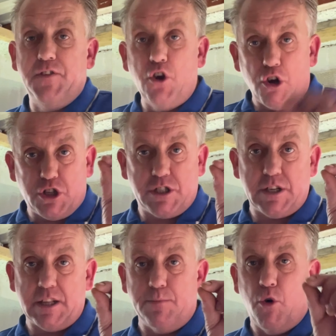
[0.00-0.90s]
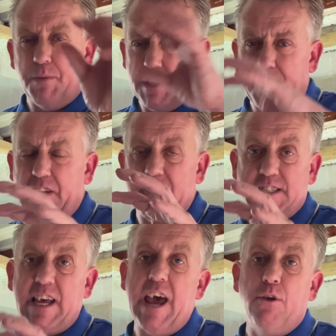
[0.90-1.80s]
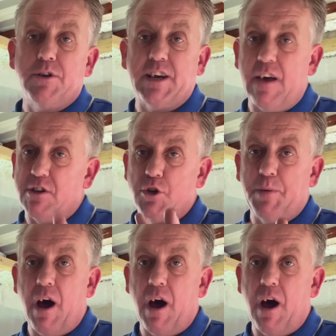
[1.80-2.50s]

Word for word: knots at the moment, and I think it's 10 altogether, so about